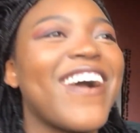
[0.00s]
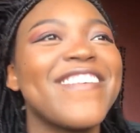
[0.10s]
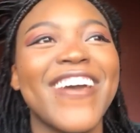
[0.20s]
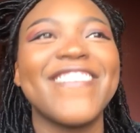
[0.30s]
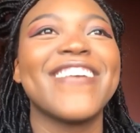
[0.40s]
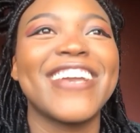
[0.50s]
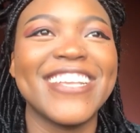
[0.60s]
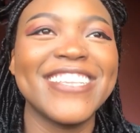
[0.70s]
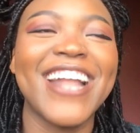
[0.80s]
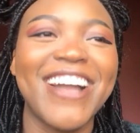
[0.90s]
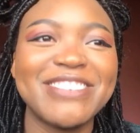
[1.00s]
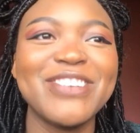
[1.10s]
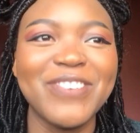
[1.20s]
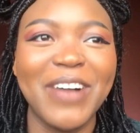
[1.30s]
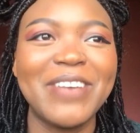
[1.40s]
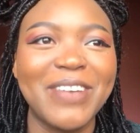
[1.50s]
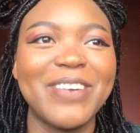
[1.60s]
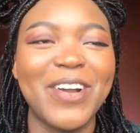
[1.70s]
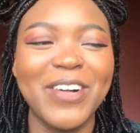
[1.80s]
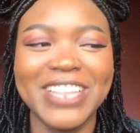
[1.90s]
Wattpad book. It's an actual Wattpad
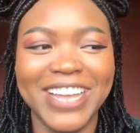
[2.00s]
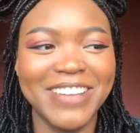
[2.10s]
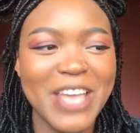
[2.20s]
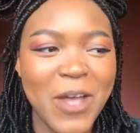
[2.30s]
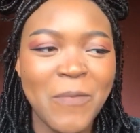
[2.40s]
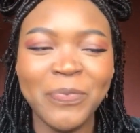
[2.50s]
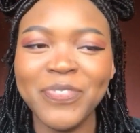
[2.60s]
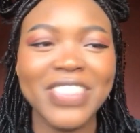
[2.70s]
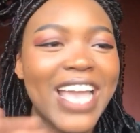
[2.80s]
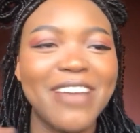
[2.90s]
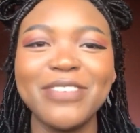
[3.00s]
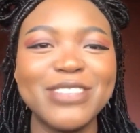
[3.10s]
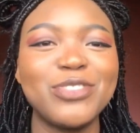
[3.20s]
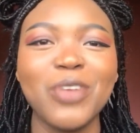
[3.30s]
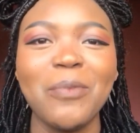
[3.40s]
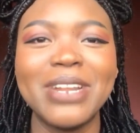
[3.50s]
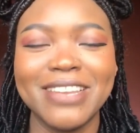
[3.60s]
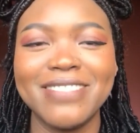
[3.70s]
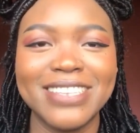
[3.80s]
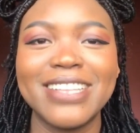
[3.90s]
book. Hold up. I've read so
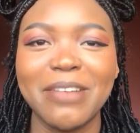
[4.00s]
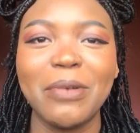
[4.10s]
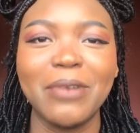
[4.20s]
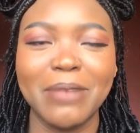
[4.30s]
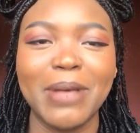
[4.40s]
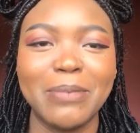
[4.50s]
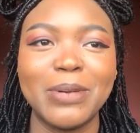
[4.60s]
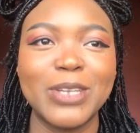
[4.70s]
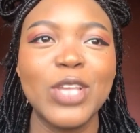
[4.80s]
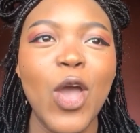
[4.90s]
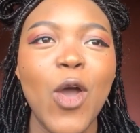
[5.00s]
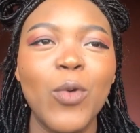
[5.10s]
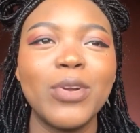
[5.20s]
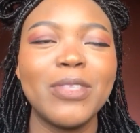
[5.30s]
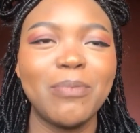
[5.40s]
many of these type of Wattpad books where the